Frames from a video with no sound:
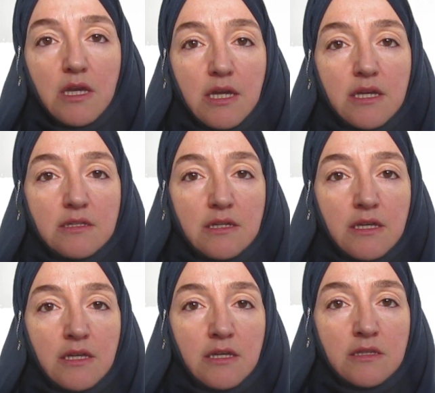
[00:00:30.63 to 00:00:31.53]
It
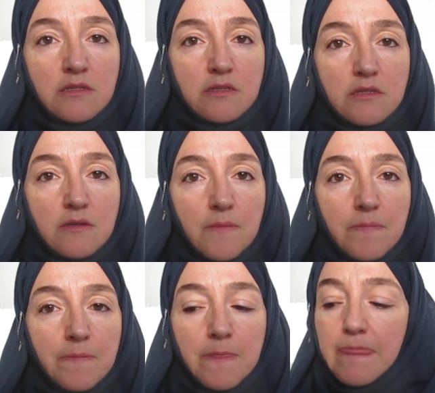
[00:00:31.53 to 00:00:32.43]
is
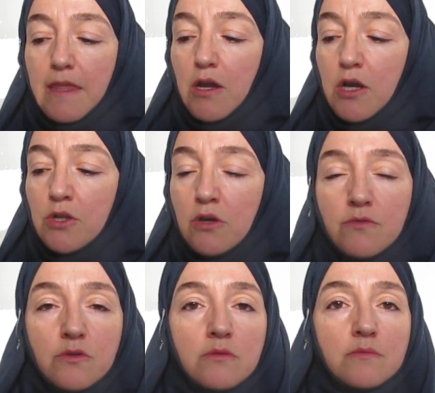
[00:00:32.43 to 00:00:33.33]
a
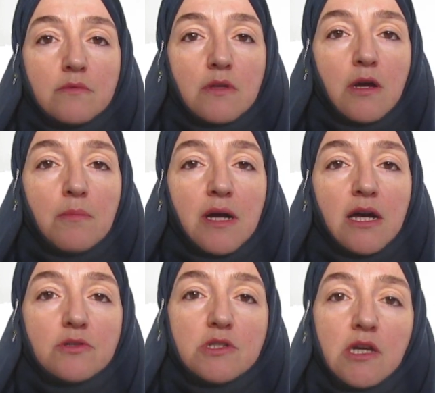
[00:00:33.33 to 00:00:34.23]
novel
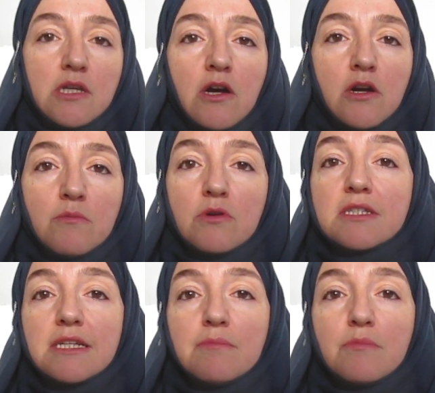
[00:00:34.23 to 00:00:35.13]
about a young
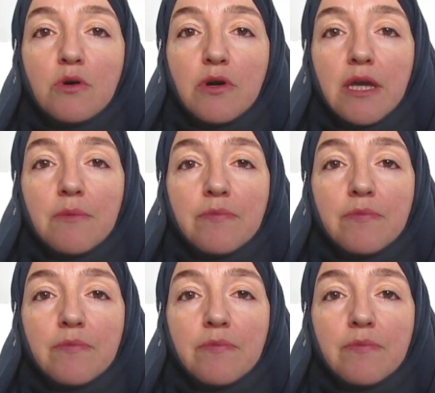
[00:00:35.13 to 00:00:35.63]
Muslim boy